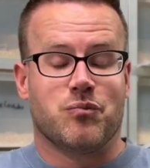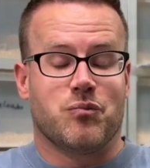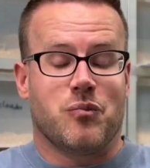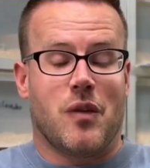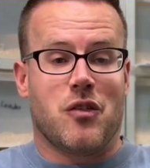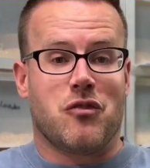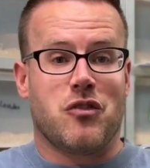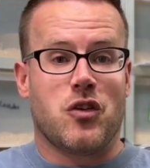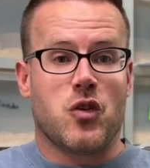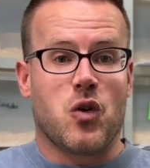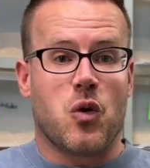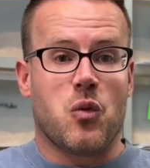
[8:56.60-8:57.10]

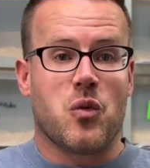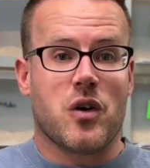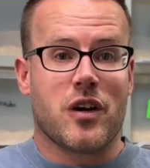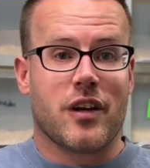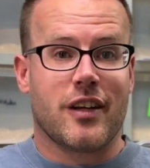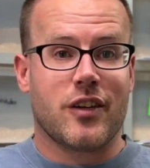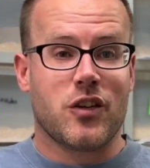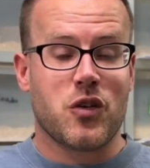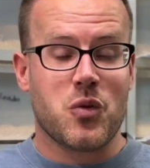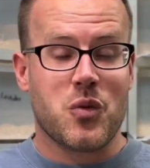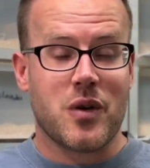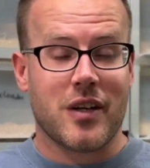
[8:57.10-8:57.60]
if you don't want
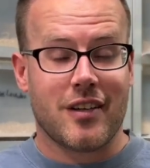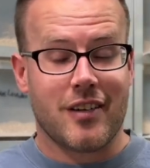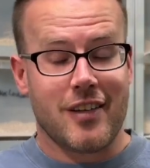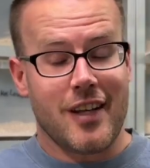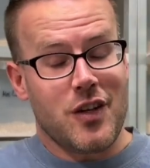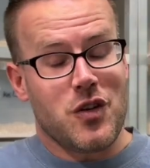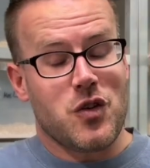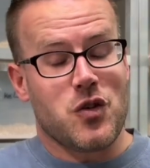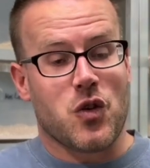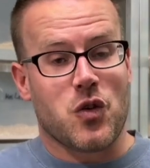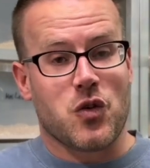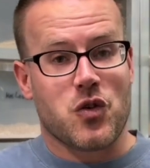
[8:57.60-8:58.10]
to do it,
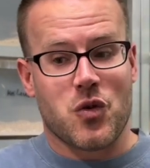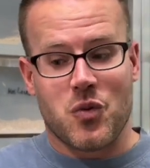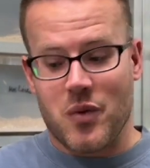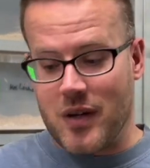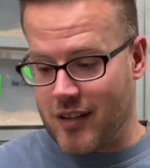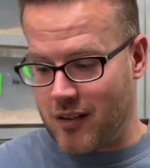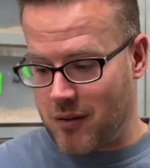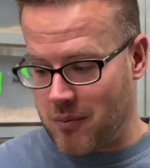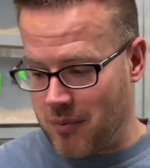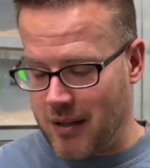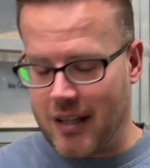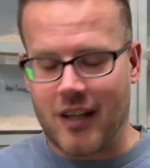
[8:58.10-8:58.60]
then you don't do
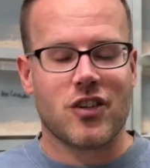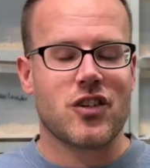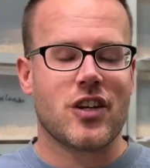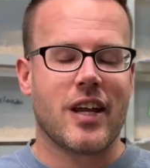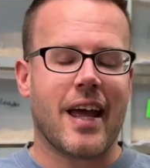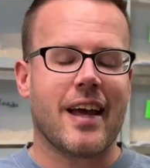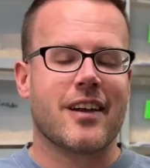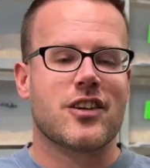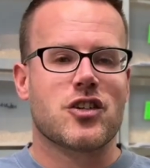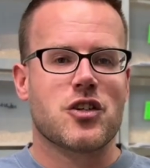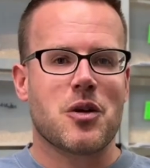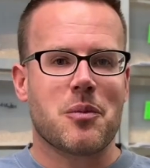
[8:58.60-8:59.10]
it. Because
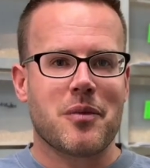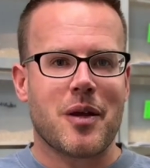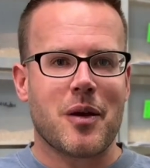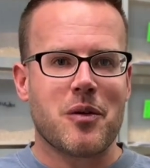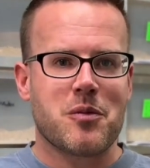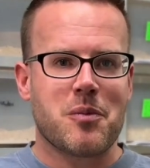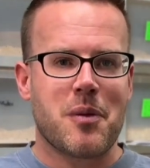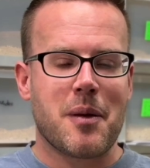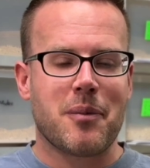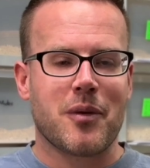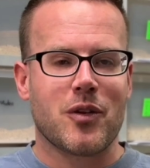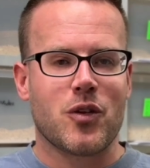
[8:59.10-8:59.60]

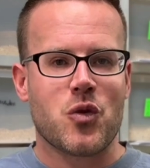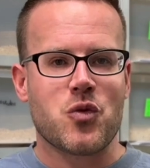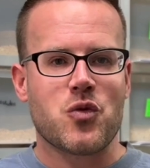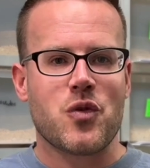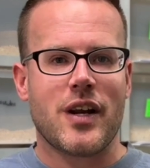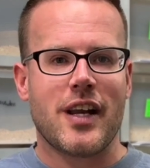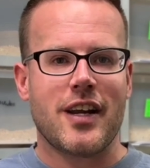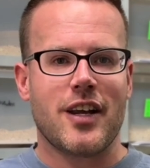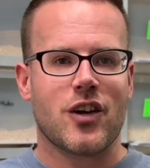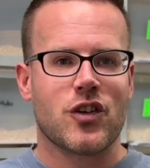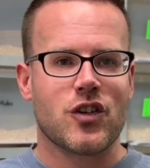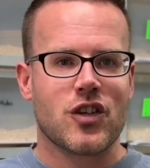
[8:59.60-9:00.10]
sometimes people don't
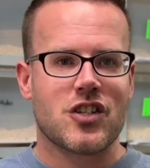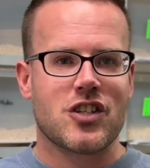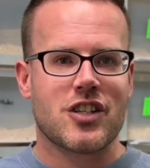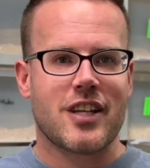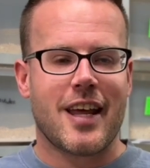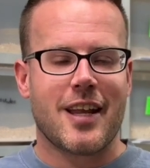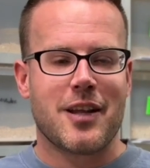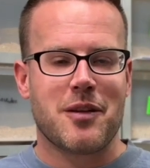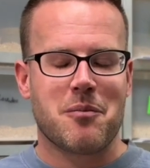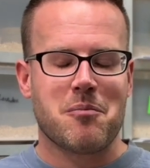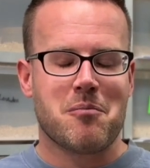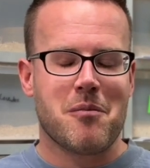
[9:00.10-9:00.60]
really
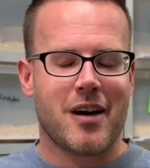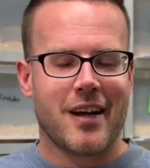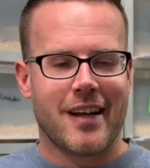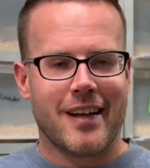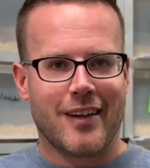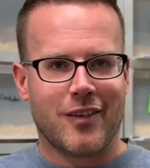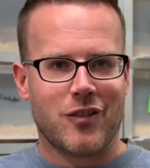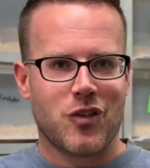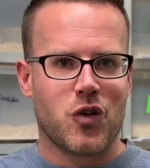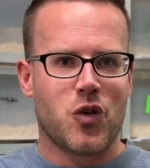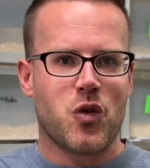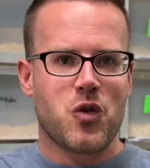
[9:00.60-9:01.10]
understand
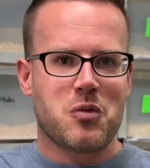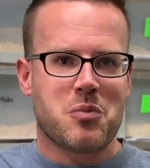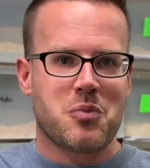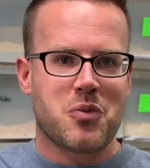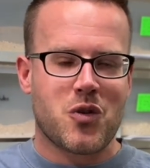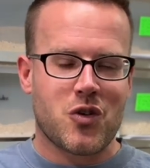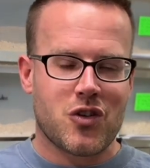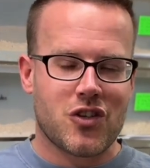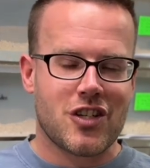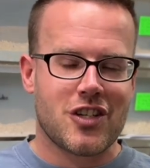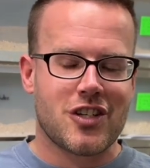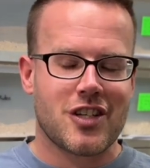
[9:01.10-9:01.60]
my thought
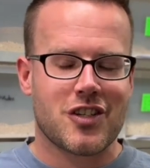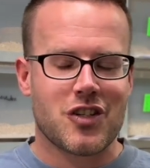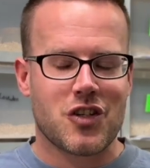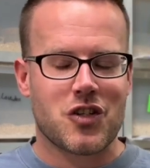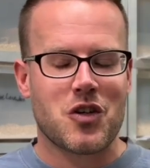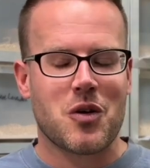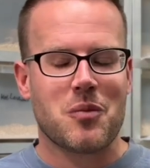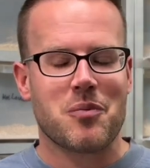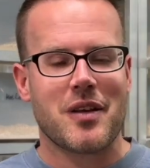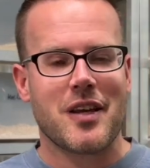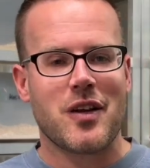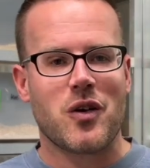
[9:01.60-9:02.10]
processes or
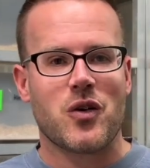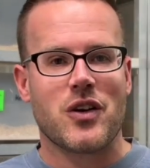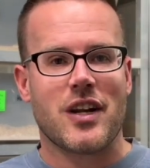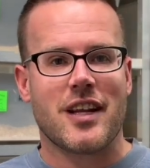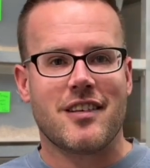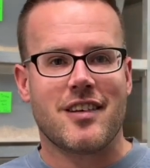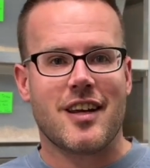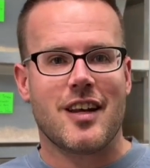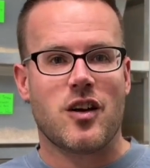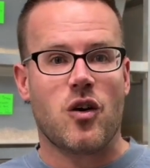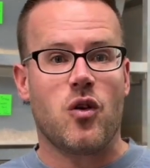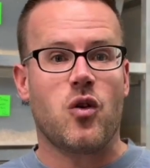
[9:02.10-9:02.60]
something, or they
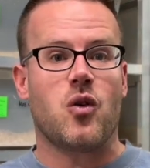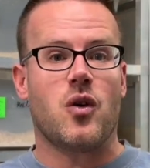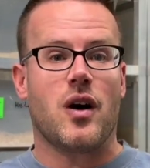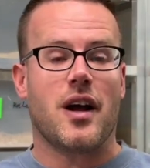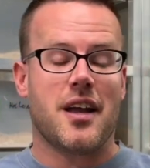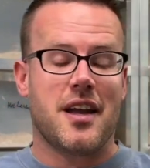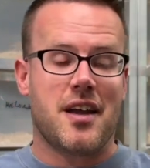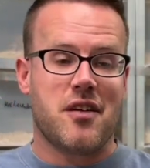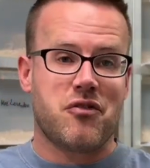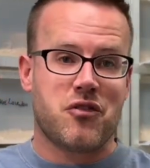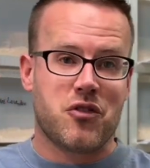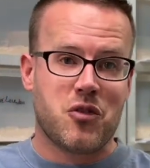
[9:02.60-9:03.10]
think, oh,
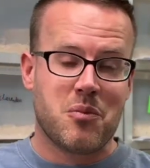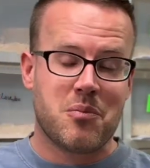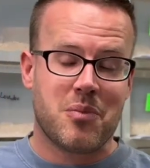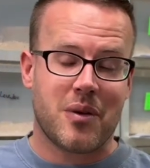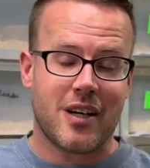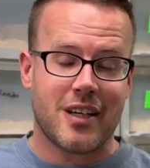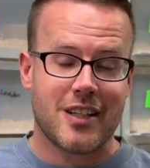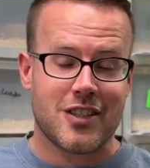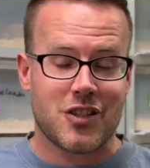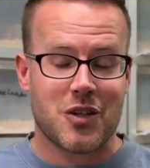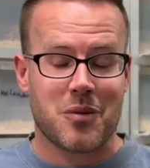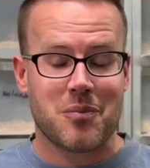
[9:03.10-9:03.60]
I have to
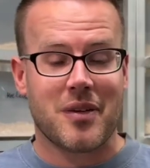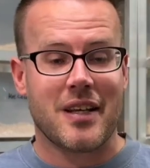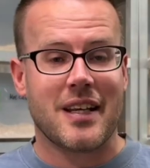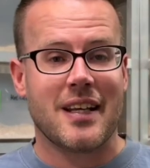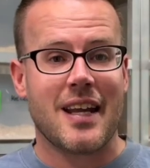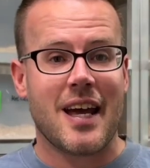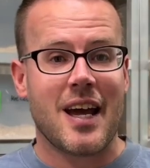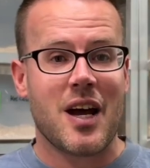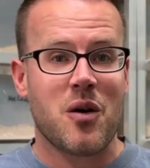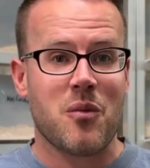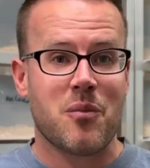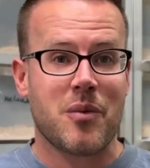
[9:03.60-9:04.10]
buy something
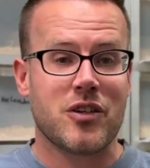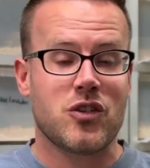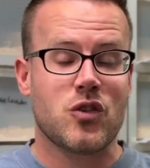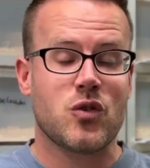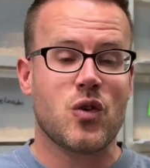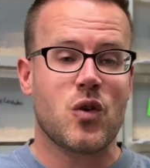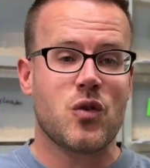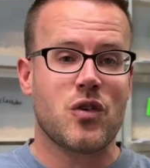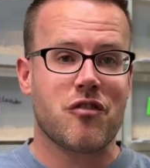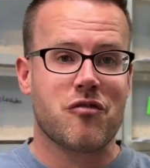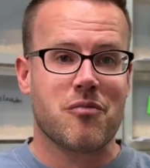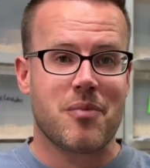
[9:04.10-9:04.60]
now, but you
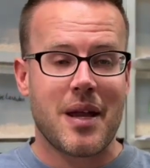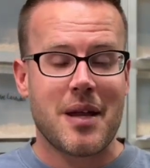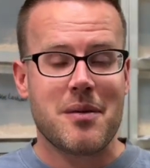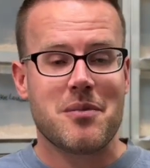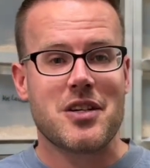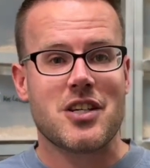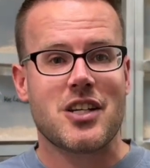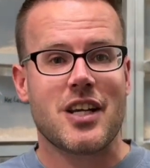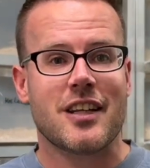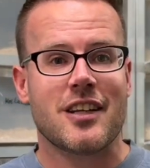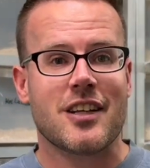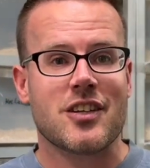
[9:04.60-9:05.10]
don't have babies yet